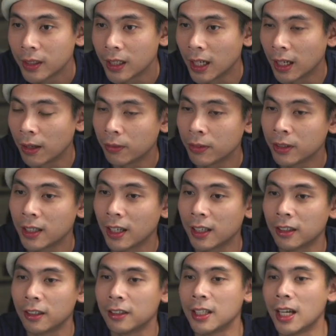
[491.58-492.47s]
I would
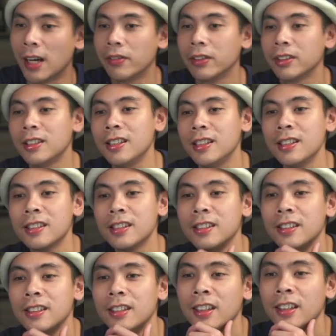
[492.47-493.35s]
get the
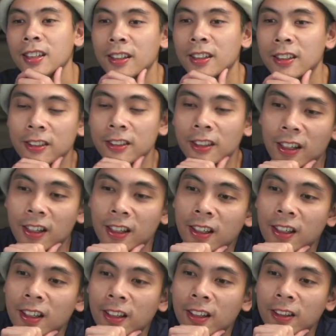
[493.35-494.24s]
novelties, because
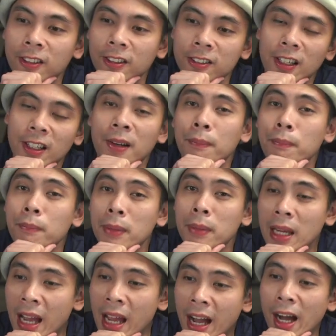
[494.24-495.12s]
look, there's a
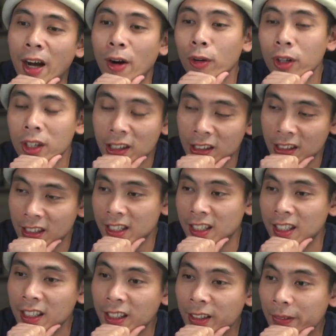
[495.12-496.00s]
meow
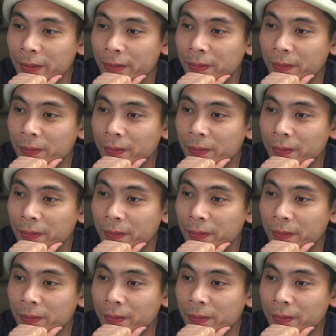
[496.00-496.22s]
key.